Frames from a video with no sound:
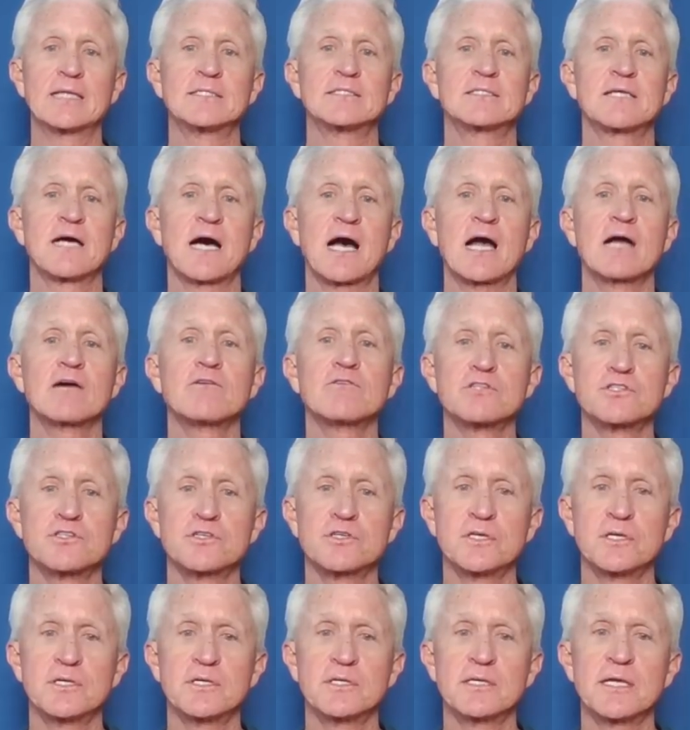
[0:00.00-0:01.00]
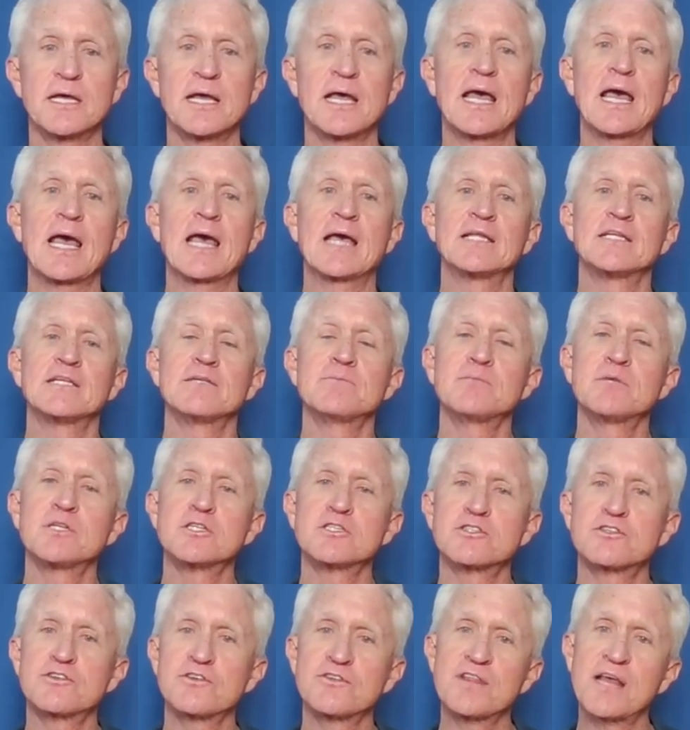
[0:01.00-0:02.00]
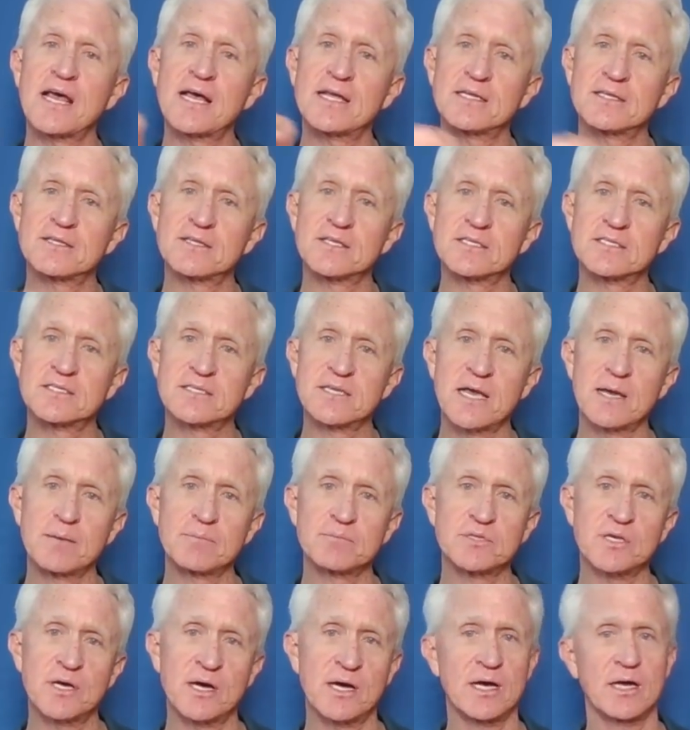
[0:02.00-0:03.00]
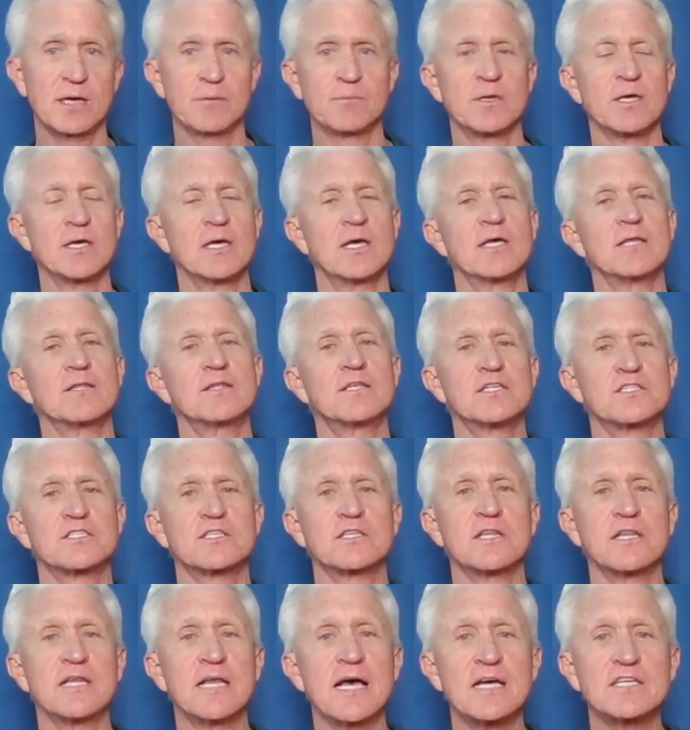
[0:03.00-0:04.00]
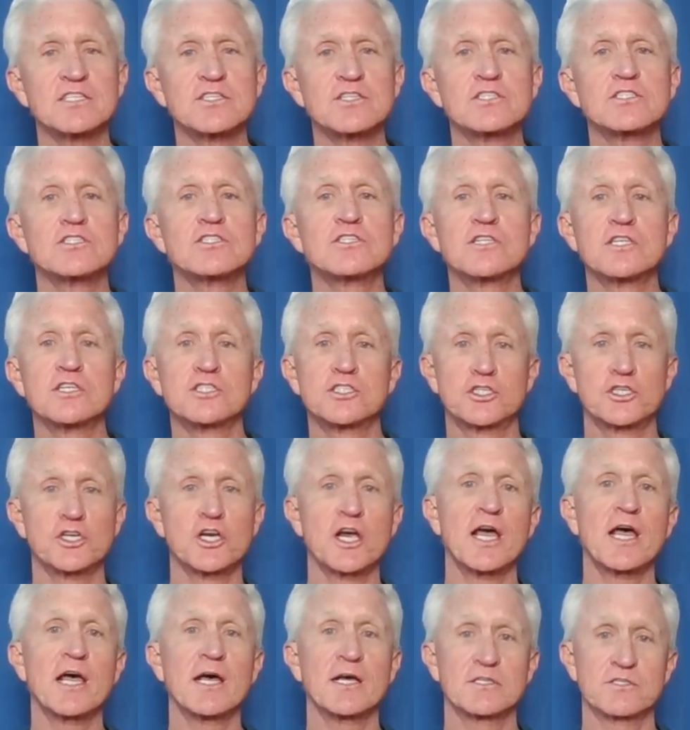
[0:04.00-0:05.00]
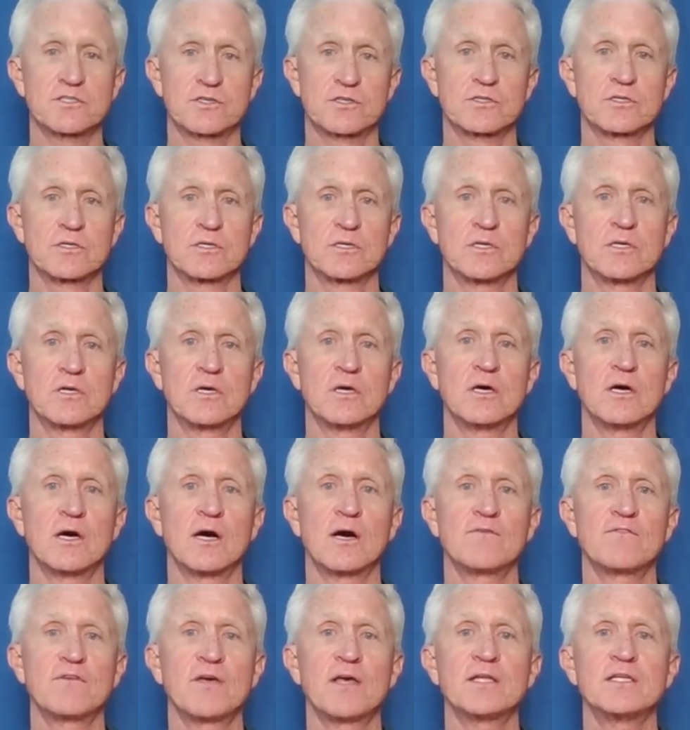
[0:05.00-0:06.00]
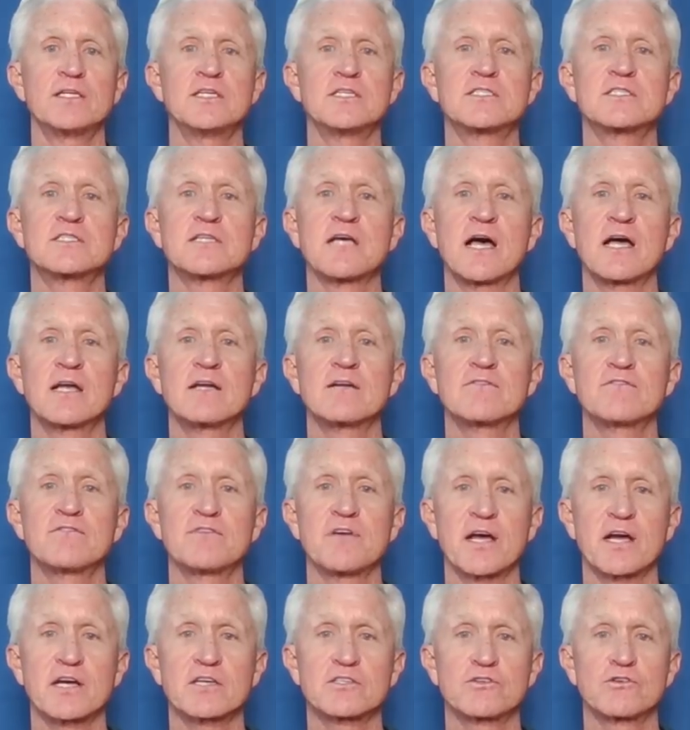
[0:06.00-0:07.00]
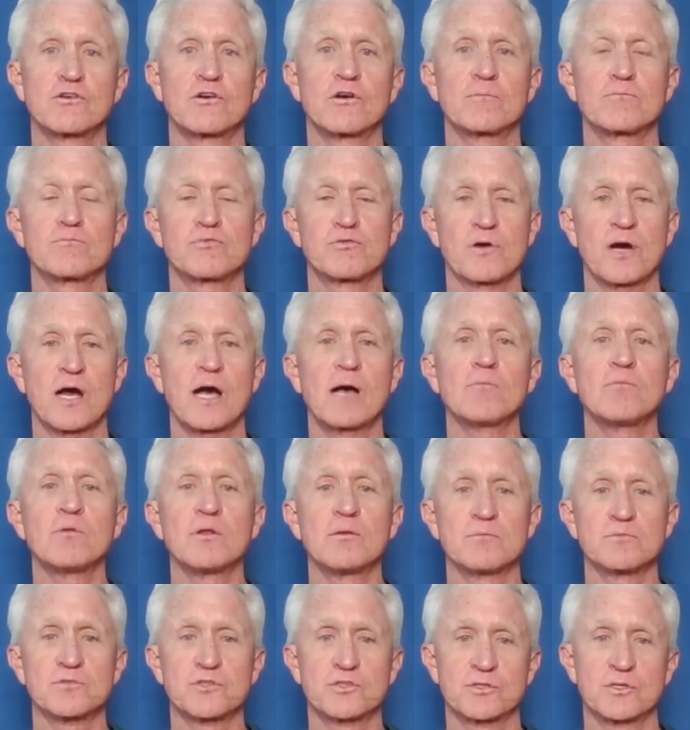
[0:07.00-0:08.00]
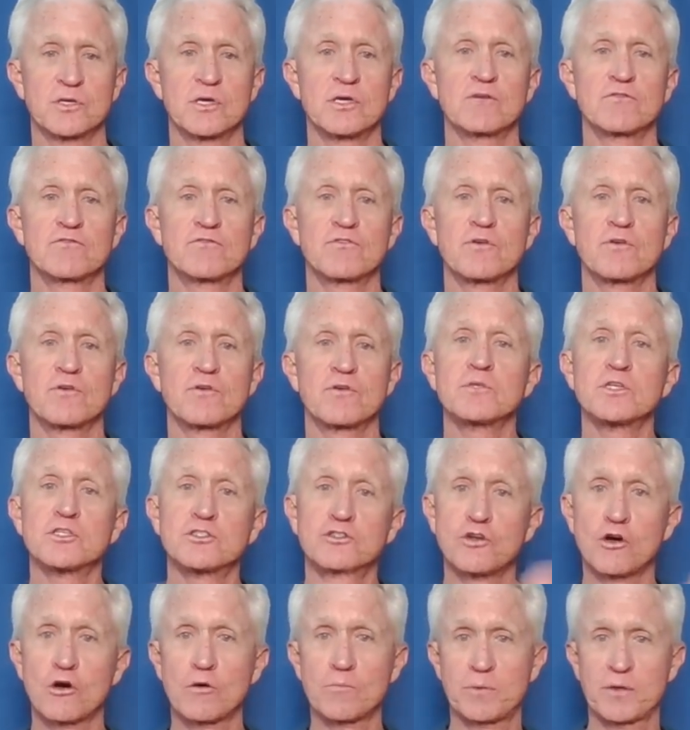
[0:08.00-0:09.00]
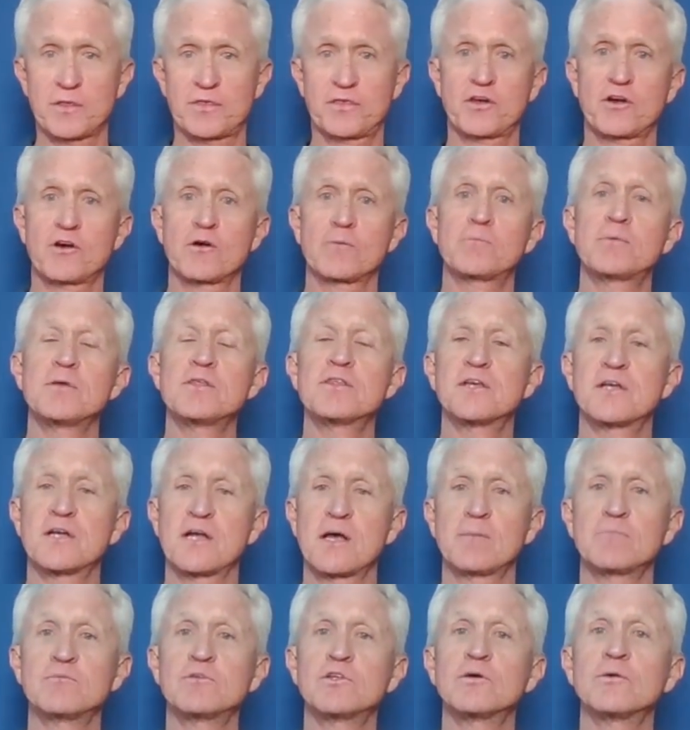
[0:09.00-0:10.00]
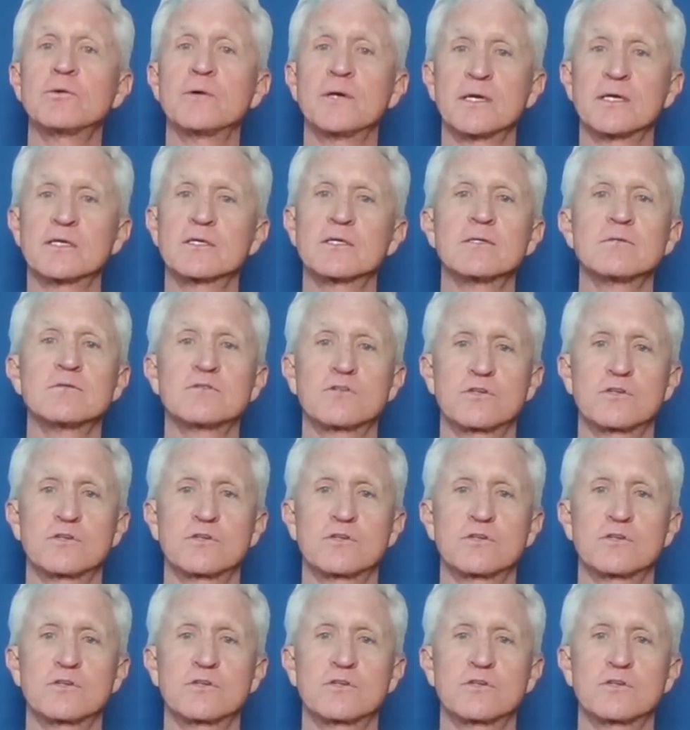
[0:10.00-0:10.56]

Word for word: and tyrosine and administer that at the same time. This lessens the chance of any side effects or problems from the DOPA therapy that I'm doing.